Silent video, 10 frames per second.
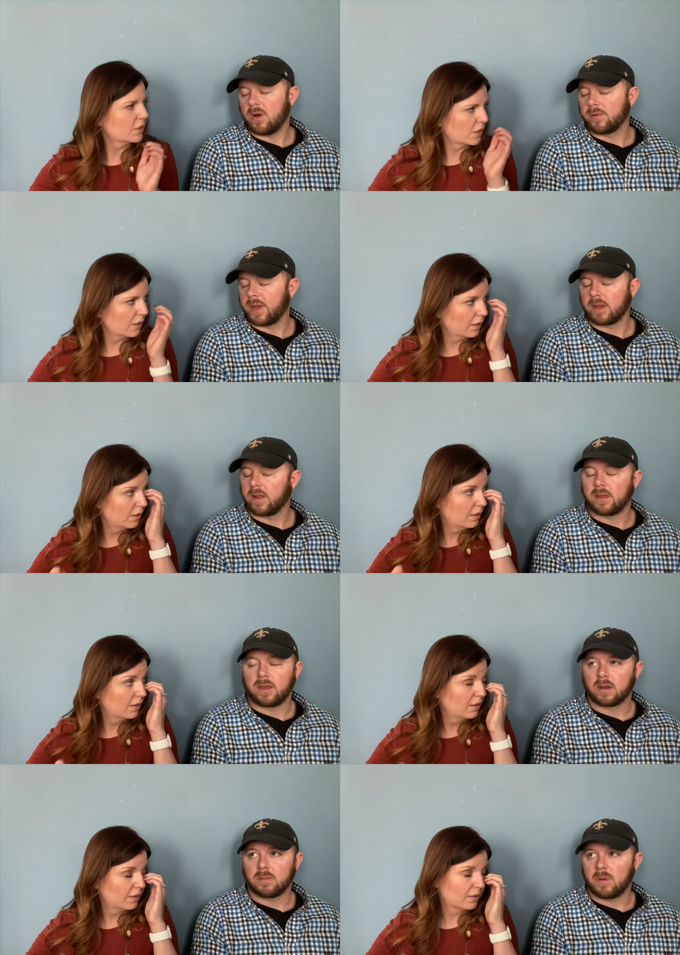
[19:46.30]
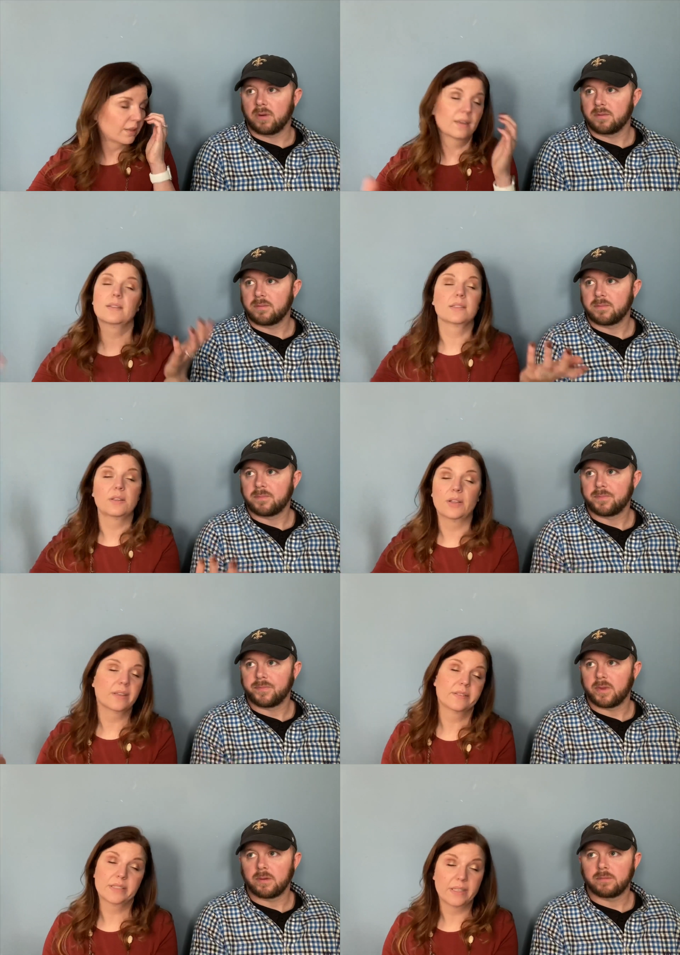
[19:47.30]
Speaker 1: sure. take, they kicked them off. Yeah, because then
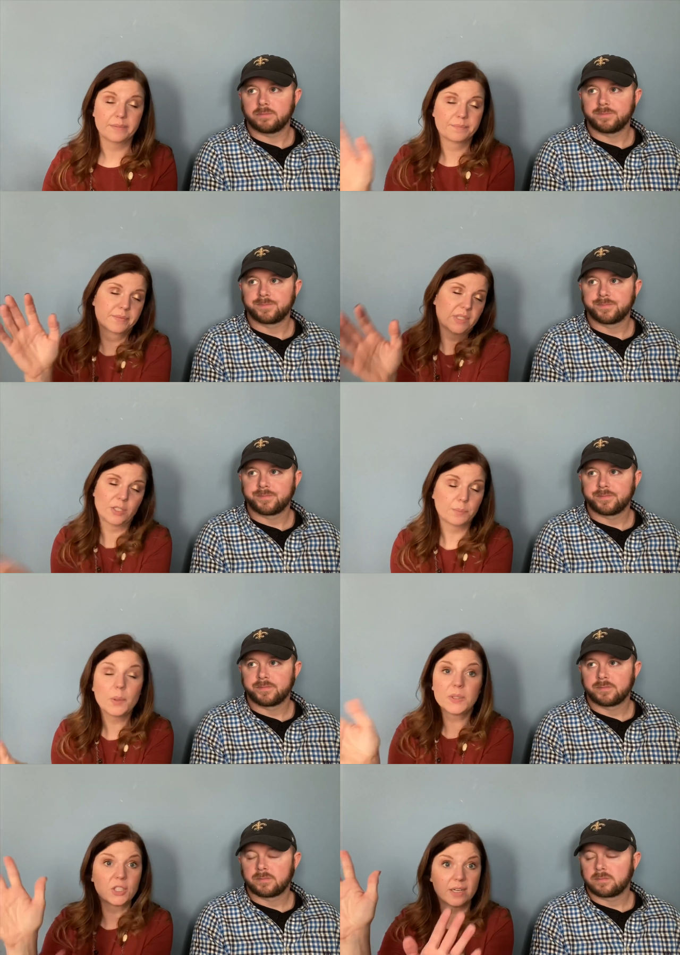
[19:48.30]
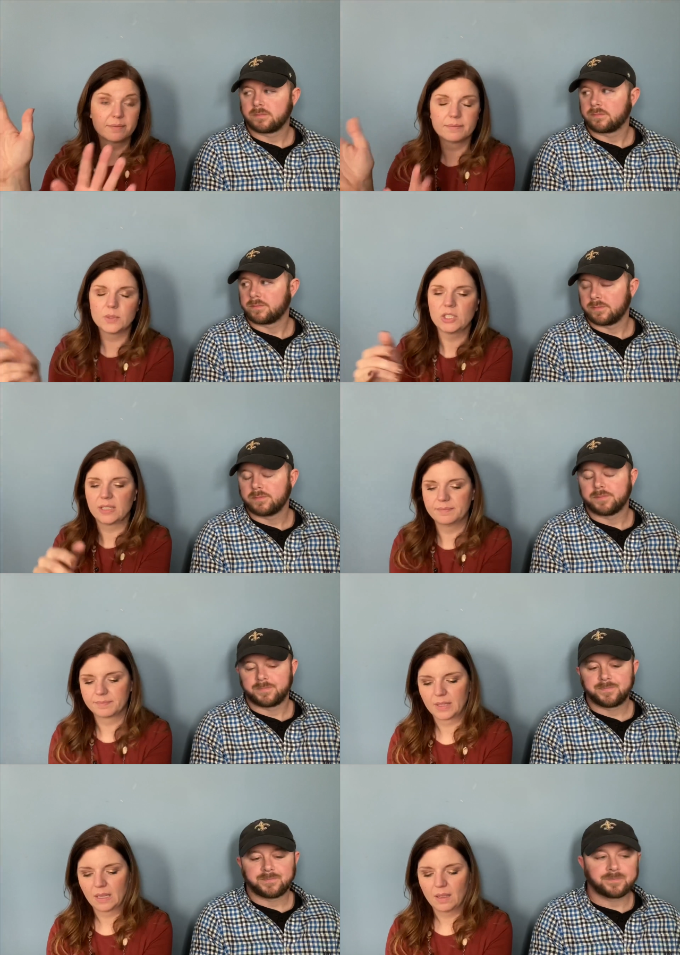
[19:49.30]
you can't see. So, but we tried. We tried.
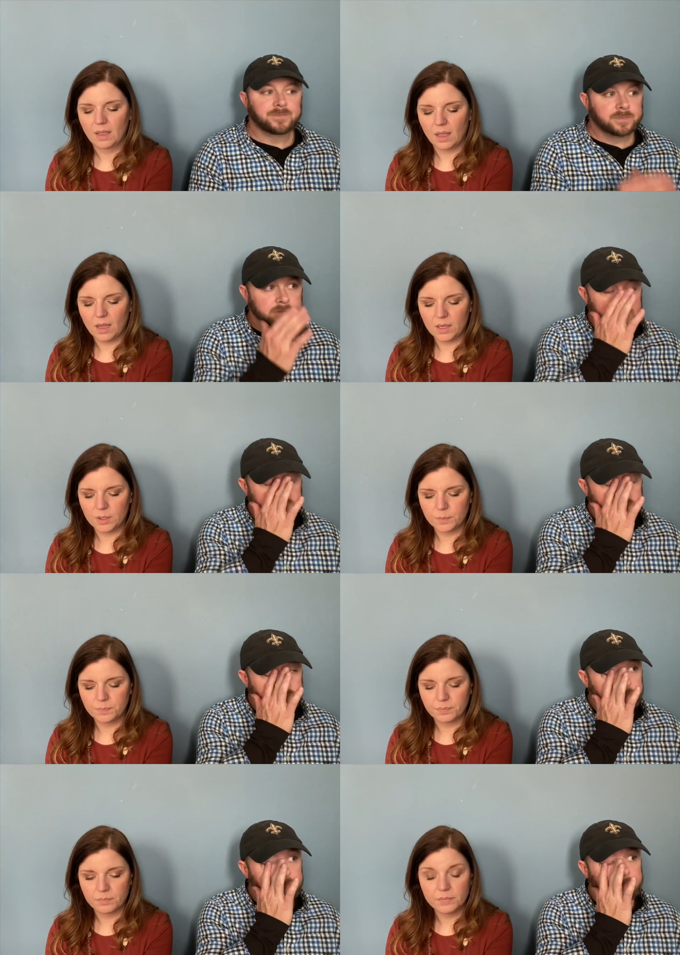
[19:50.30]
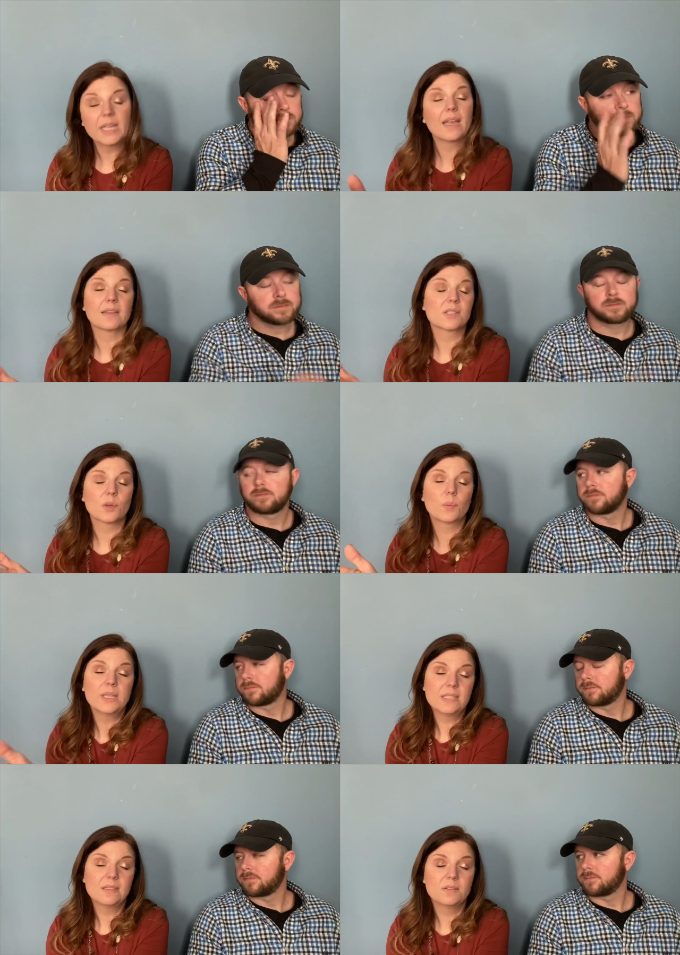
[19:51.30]
Um, but yeah, so
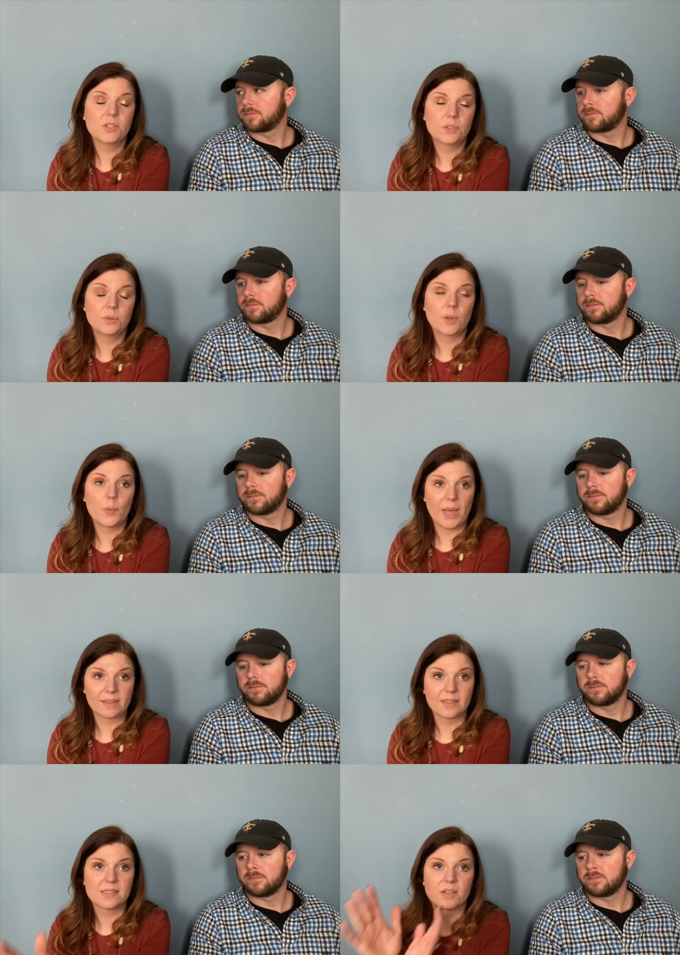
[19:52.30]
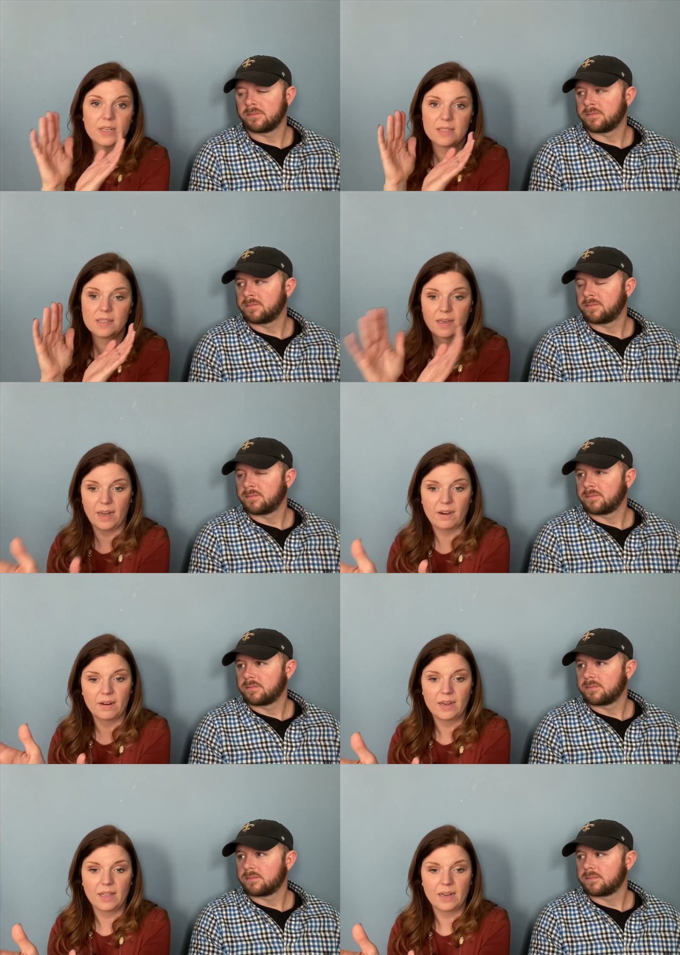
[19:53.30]
we tend to go bagless. There is an
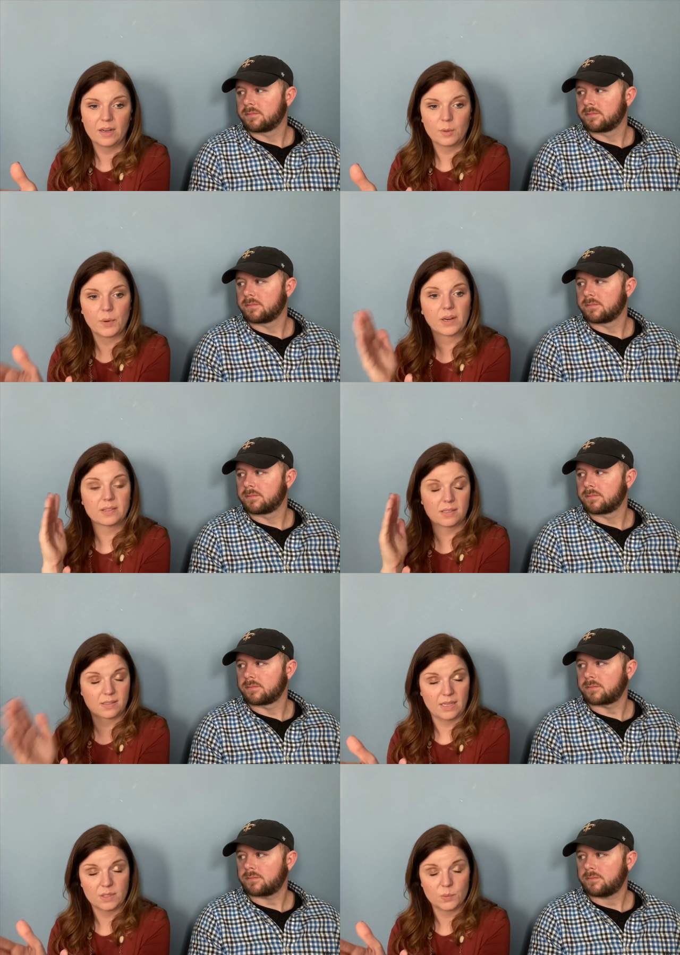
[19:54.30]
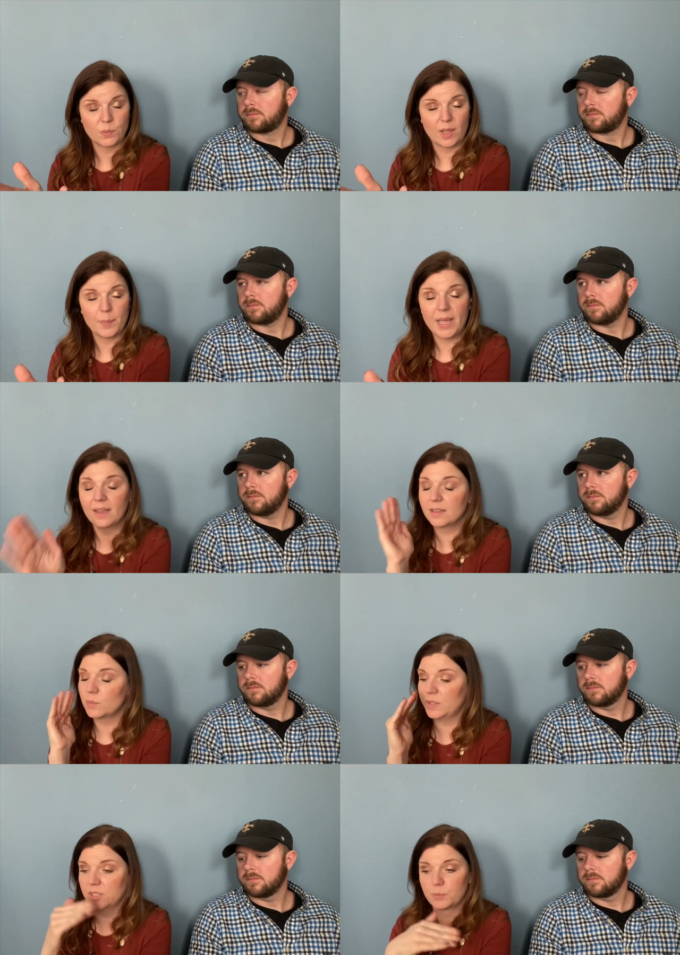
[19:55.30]
area to get into the park. It says guests without
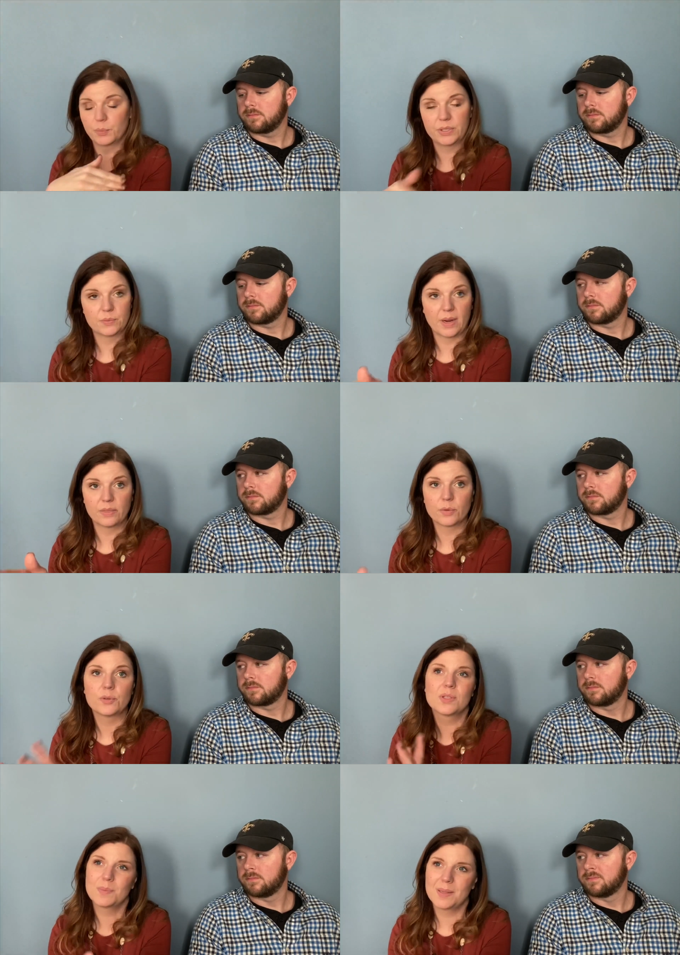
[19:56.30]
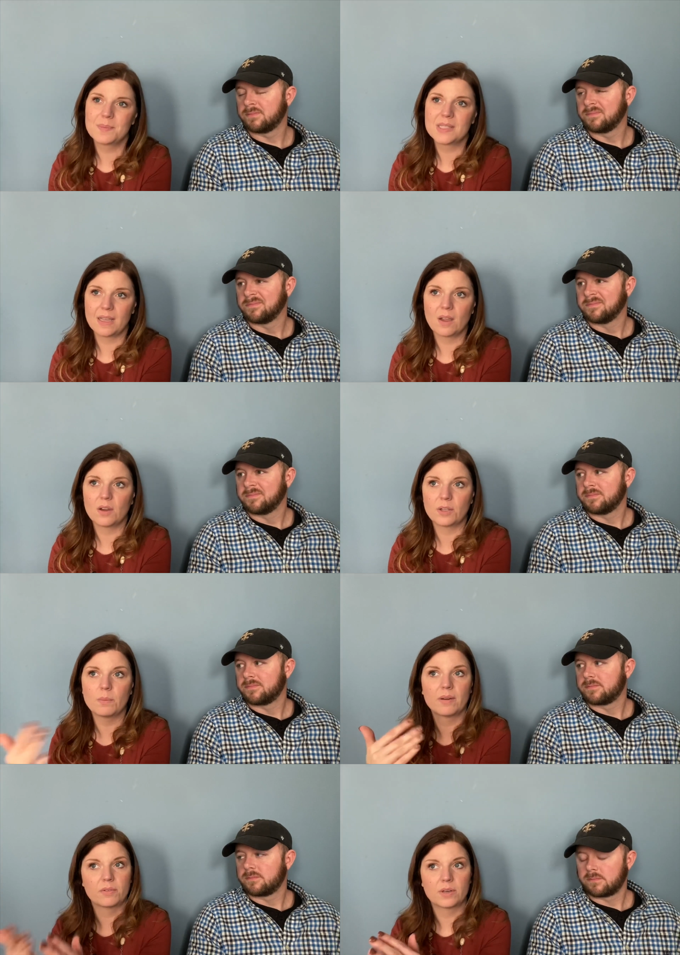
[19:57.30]
bags. We just breeze right through. Sometimes they call
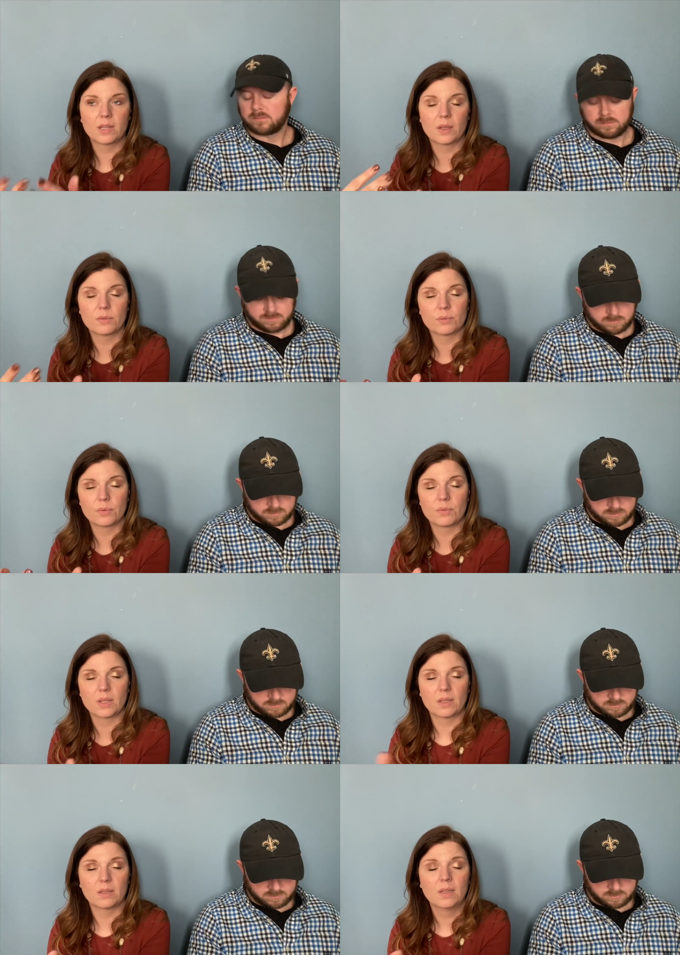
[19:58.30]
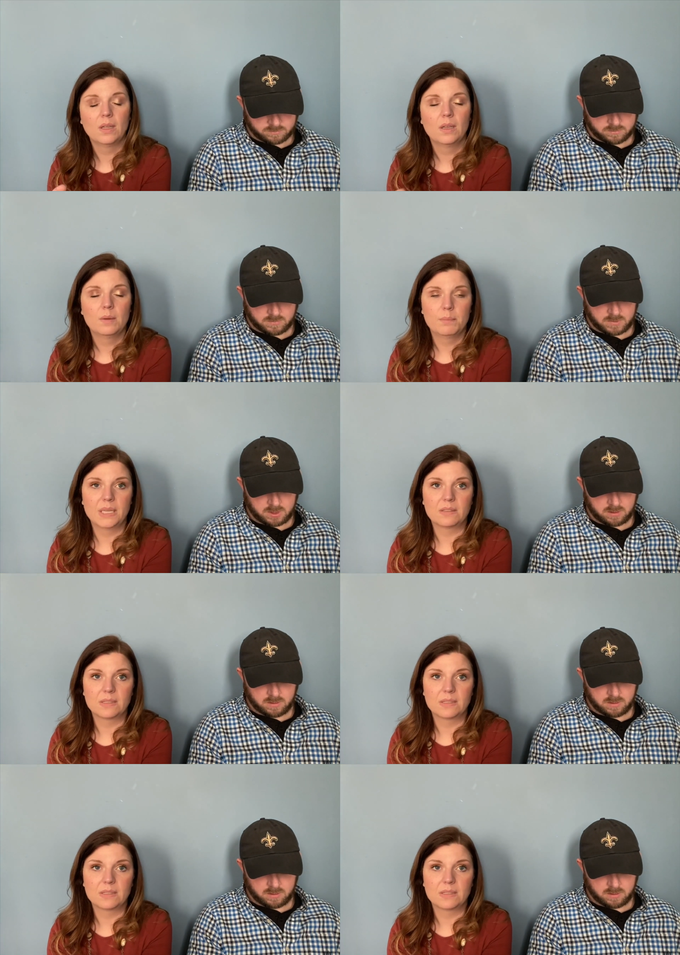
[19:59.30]
you over to go through the metal